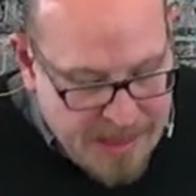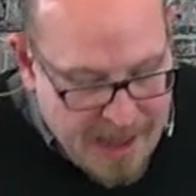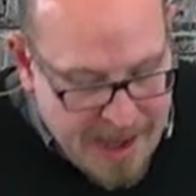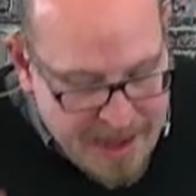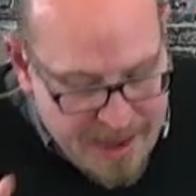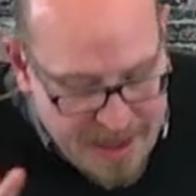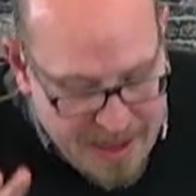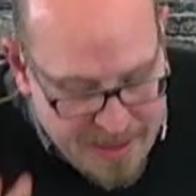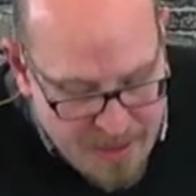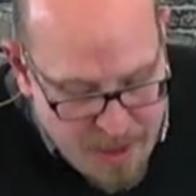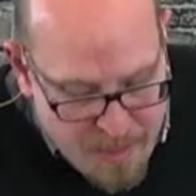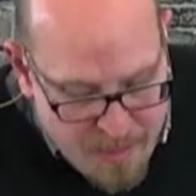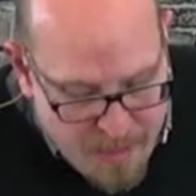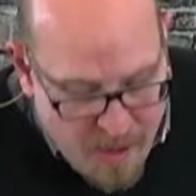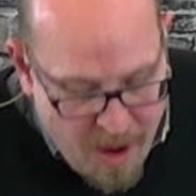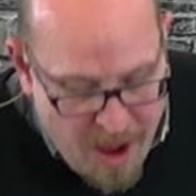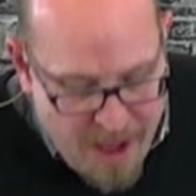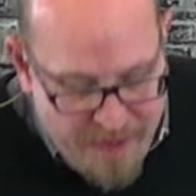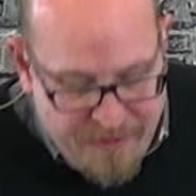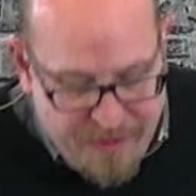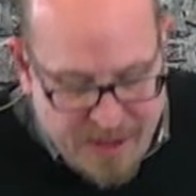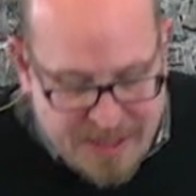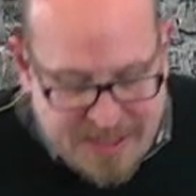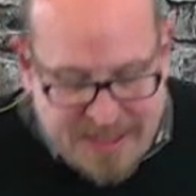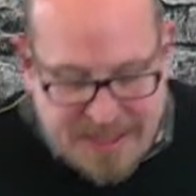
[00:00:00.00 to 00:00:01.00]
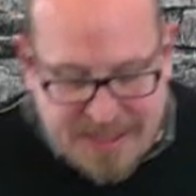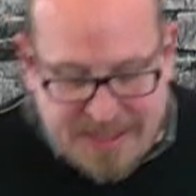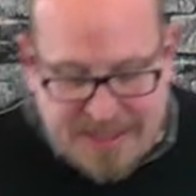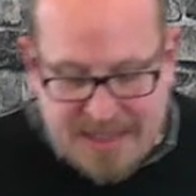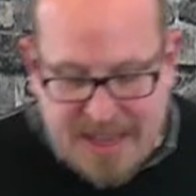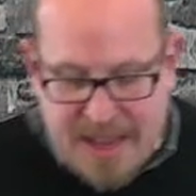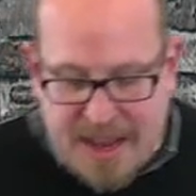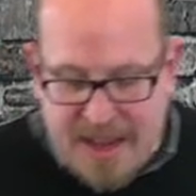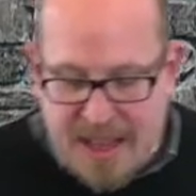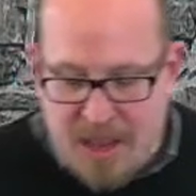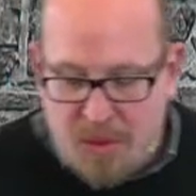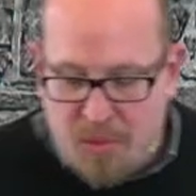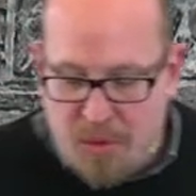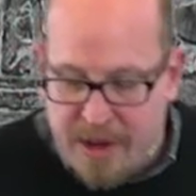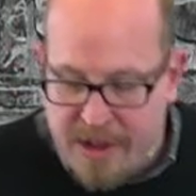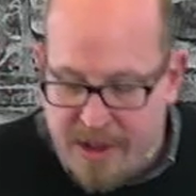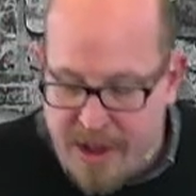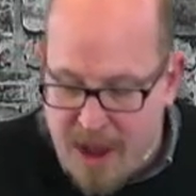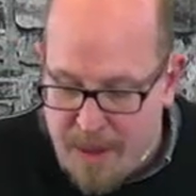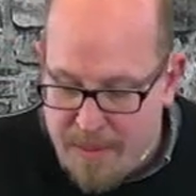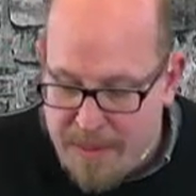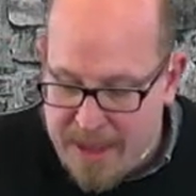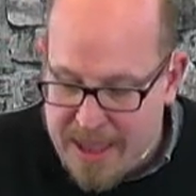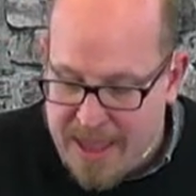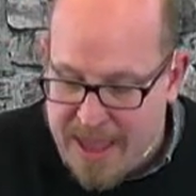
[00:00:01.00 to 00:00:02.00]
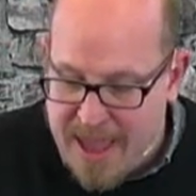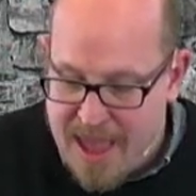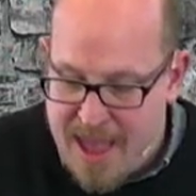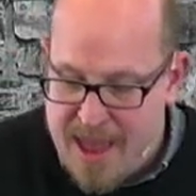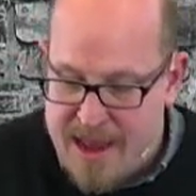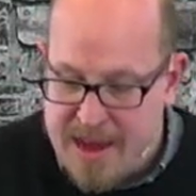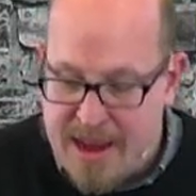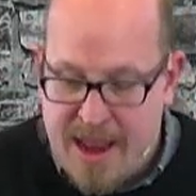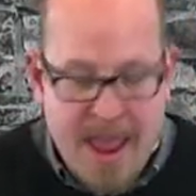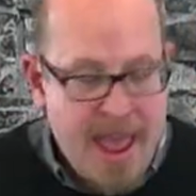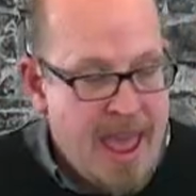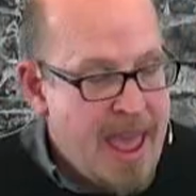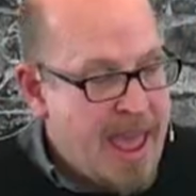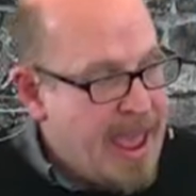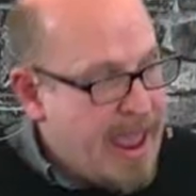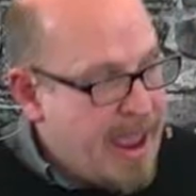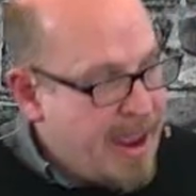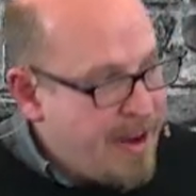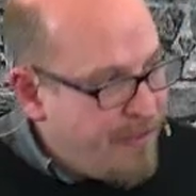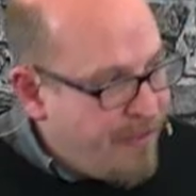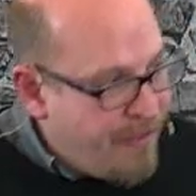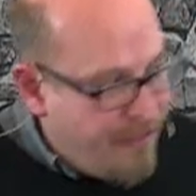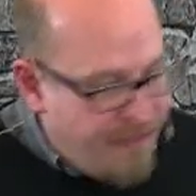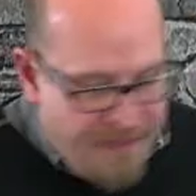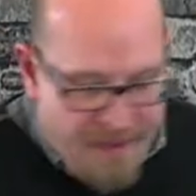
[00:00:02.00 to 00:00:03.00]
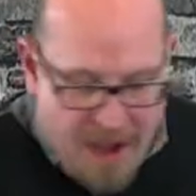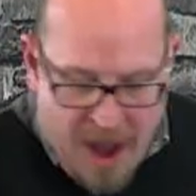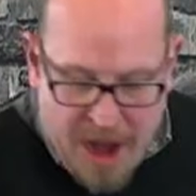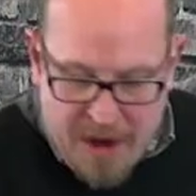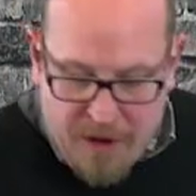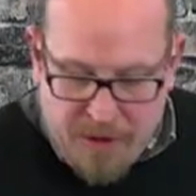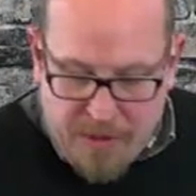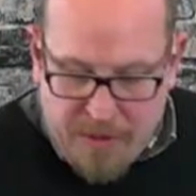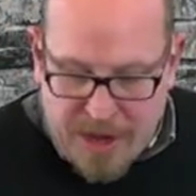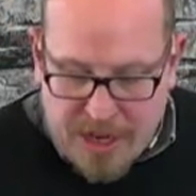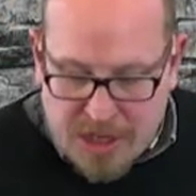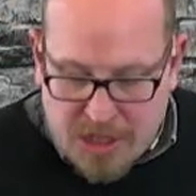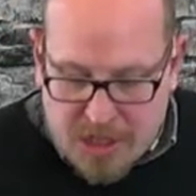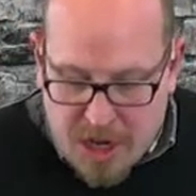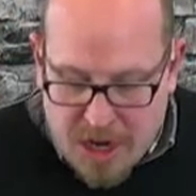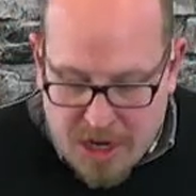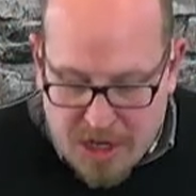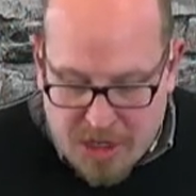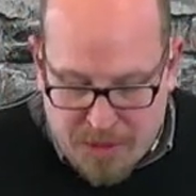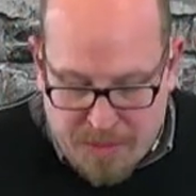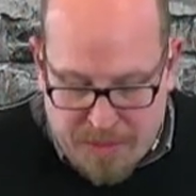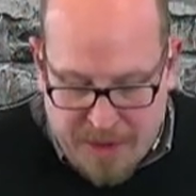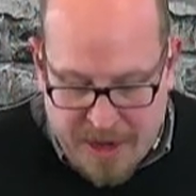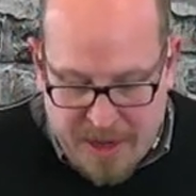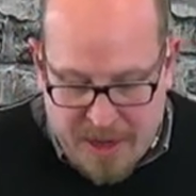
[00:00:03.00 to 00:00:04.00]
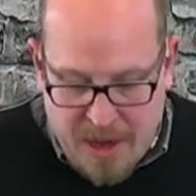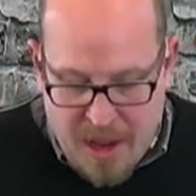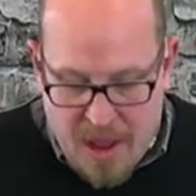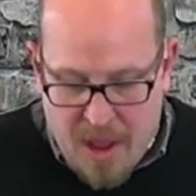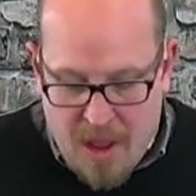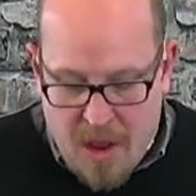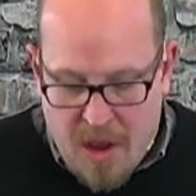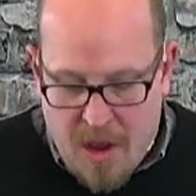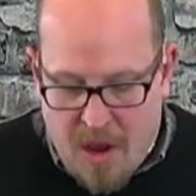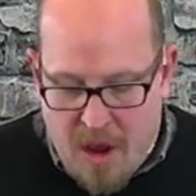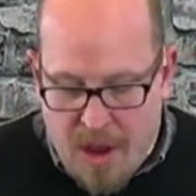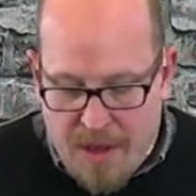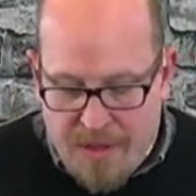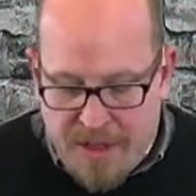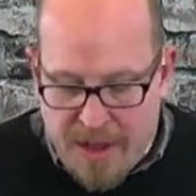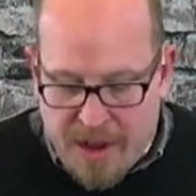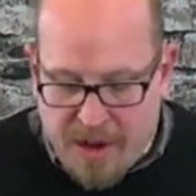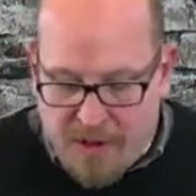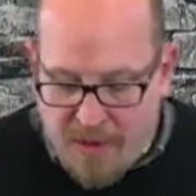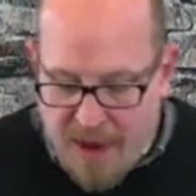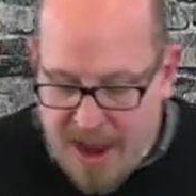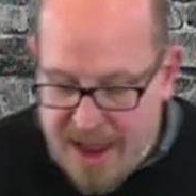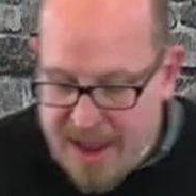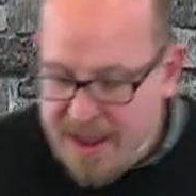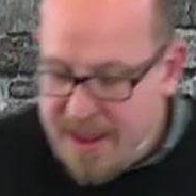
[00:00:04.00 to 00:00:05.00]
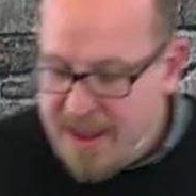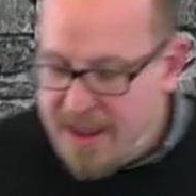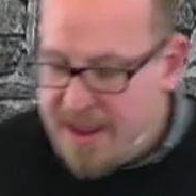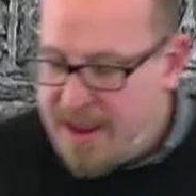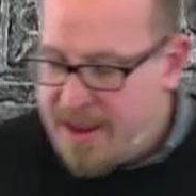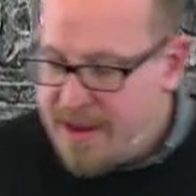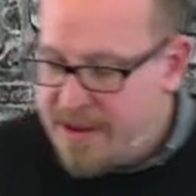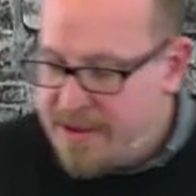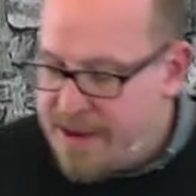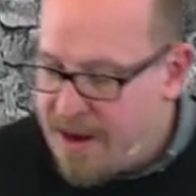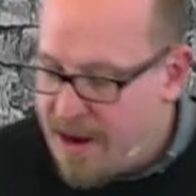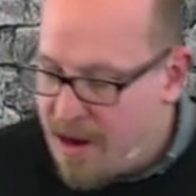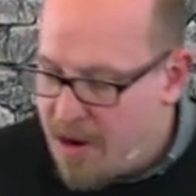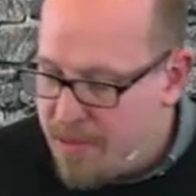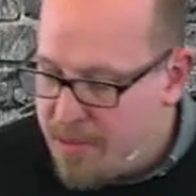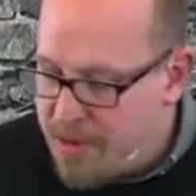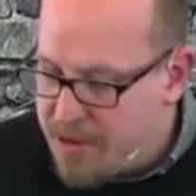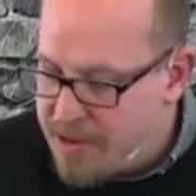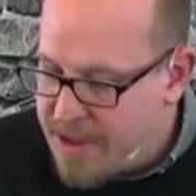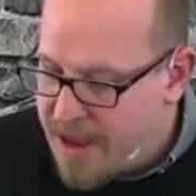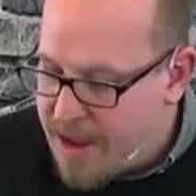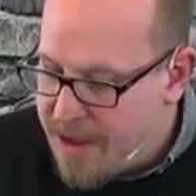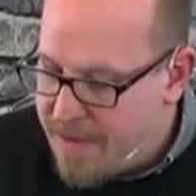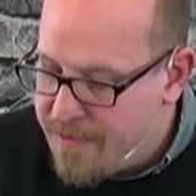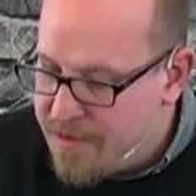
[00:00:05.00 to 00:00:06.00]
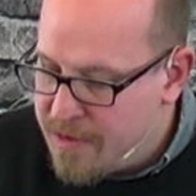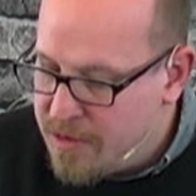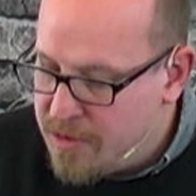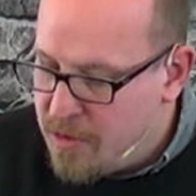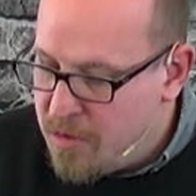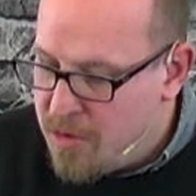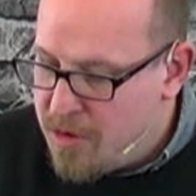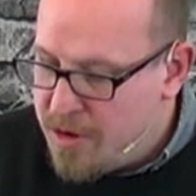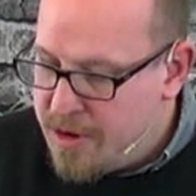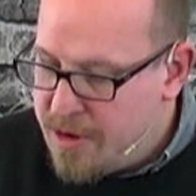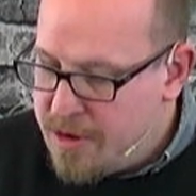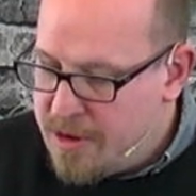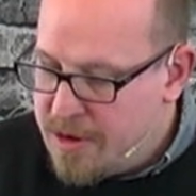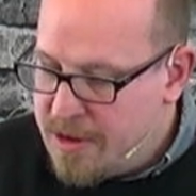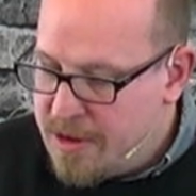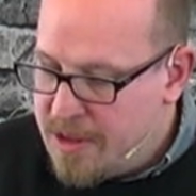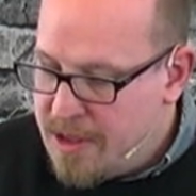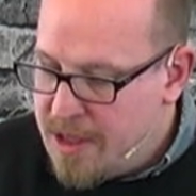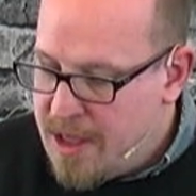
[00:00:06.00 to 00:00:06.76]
And in the prophets, he said he would come again in fiery judgment on the great and terrible day of the Lord.